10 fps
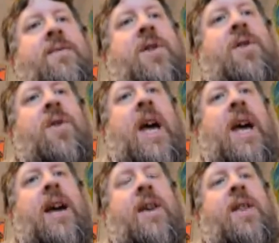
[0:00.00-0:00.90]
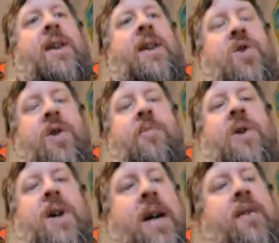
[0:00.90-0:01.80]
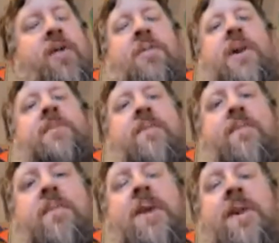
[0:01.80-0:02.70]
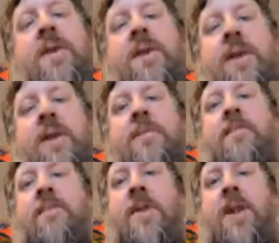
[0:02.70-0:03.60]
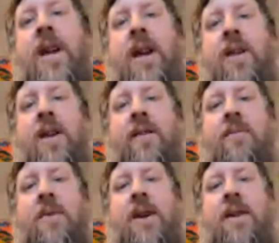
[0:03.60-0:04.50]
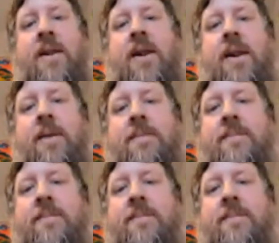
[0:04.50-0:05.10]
create and the enjoyment I get from it. That's the key thing for me. Yeah.